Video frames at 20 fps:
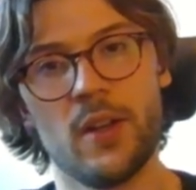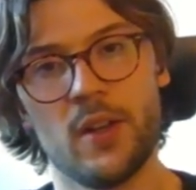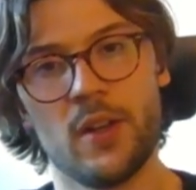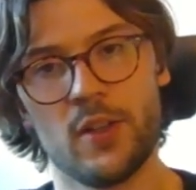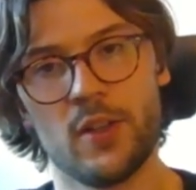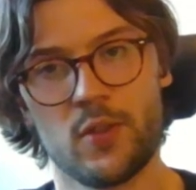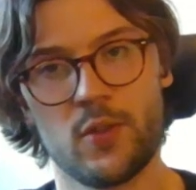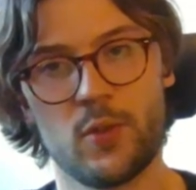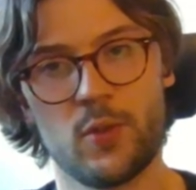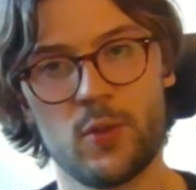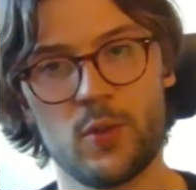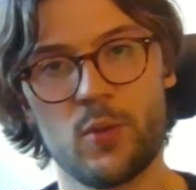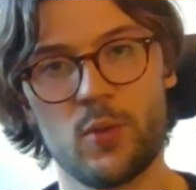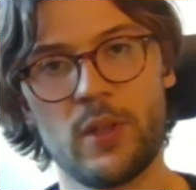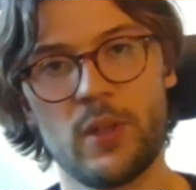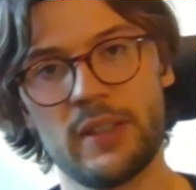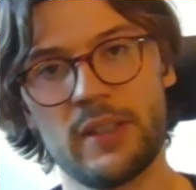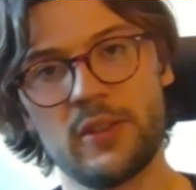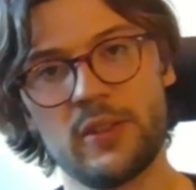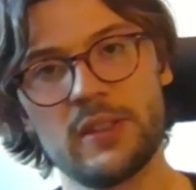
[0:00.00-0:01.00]
So
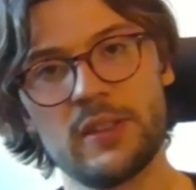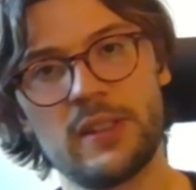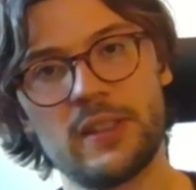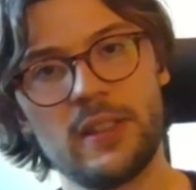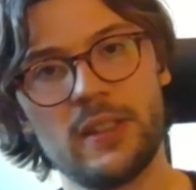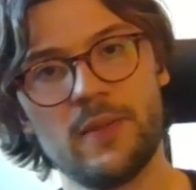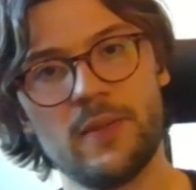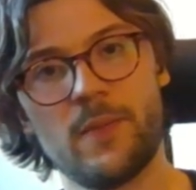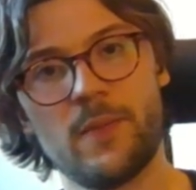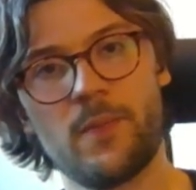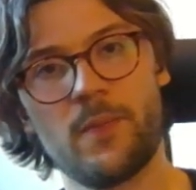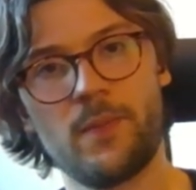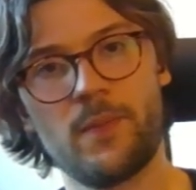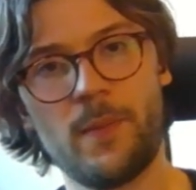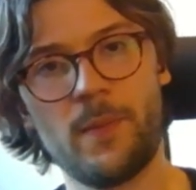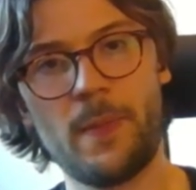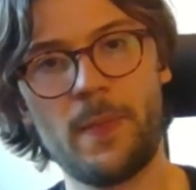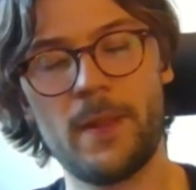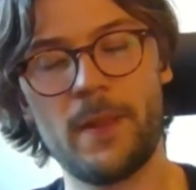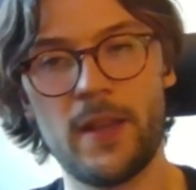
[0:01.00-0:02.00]
as you can see,
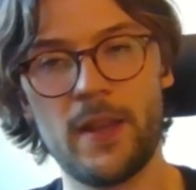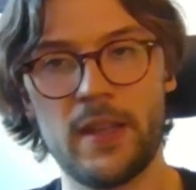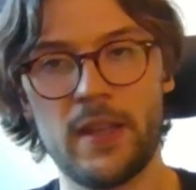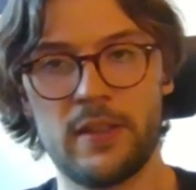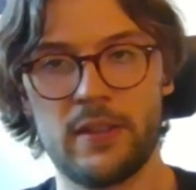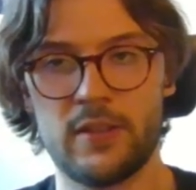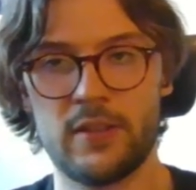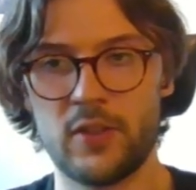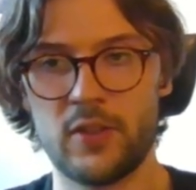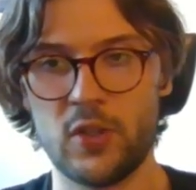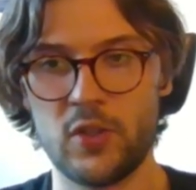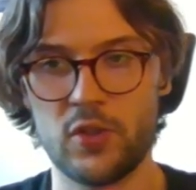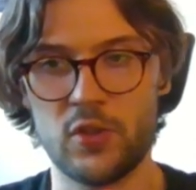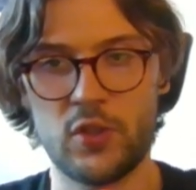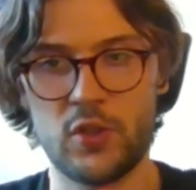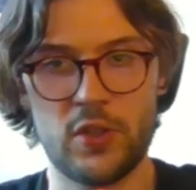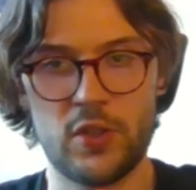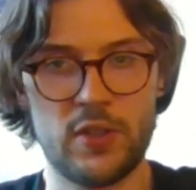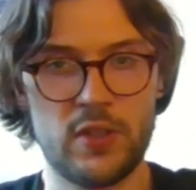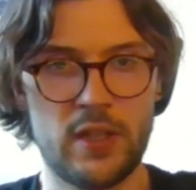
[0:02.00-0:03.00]
it doesn't
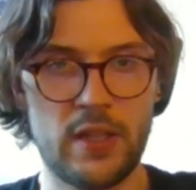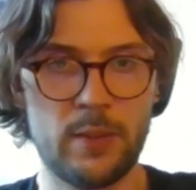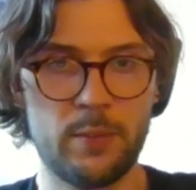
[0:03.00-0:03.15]
just help